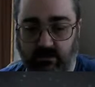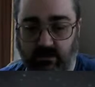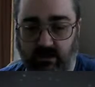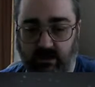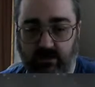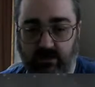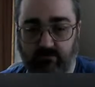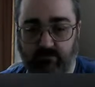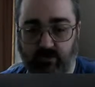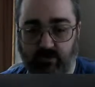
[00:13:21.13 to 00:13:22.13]
and
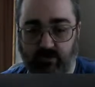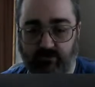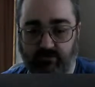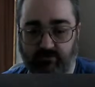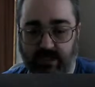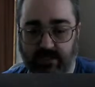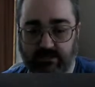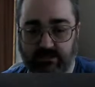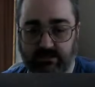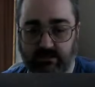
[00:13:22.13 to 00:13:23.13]
because of that,
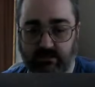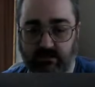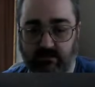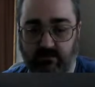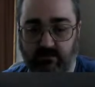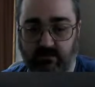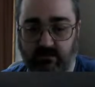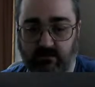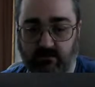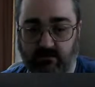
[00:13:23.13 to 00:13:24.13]

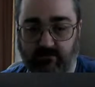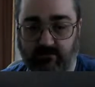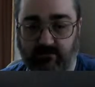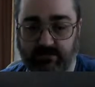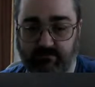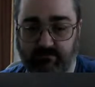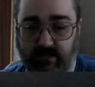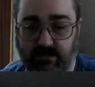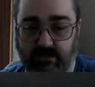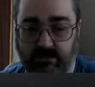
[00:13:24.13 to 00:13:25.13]
I've had to
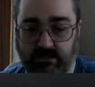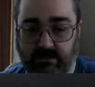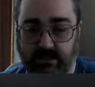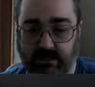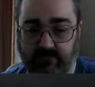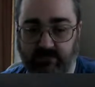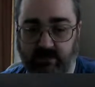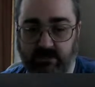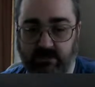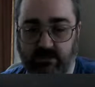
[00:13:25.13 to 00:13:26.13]
manually deactivate them.
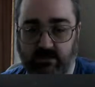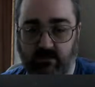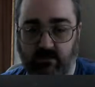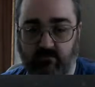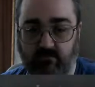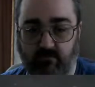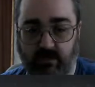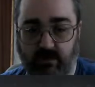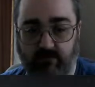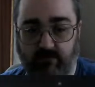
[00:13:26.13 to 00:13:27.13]
I don't know
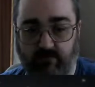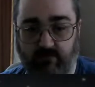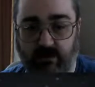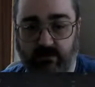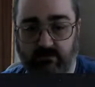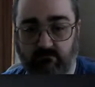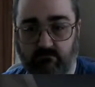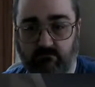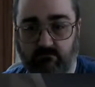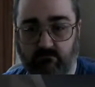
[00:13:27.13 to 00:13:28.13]
if I can.
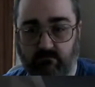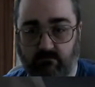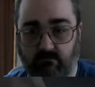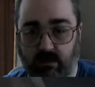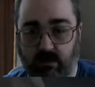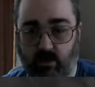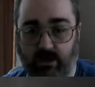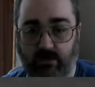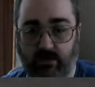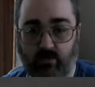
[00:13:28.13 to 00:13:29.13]

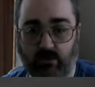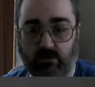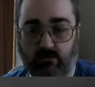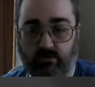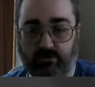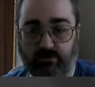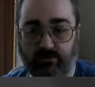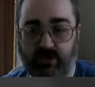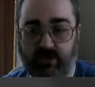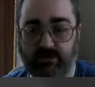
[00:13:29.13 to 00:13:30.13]
Will
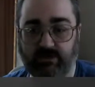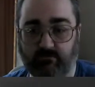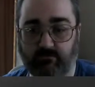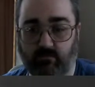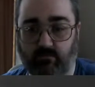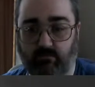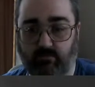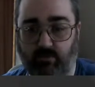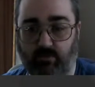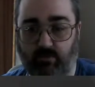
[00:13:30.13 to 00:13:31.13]
staging them
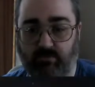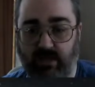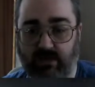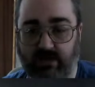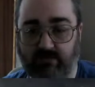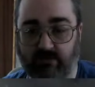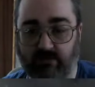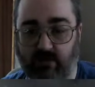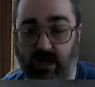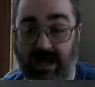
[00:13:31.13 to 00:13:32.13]
properly reactivate them?
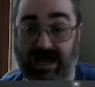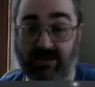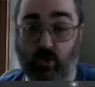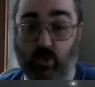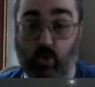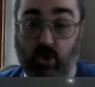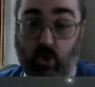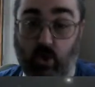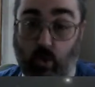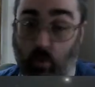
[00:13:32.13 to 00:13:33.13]
I don't
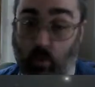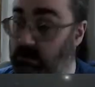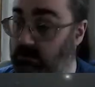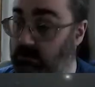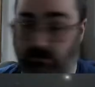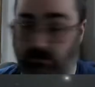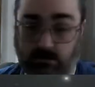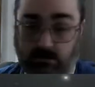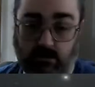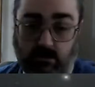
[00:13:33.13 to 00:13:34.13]
know.
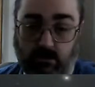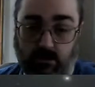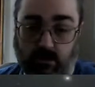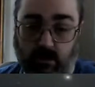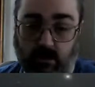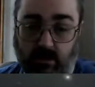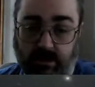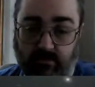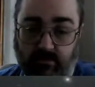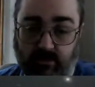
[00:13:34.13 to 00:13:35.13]
I
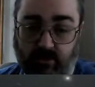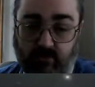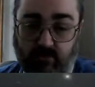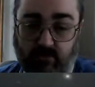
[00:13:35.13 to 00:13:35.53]
can but hope.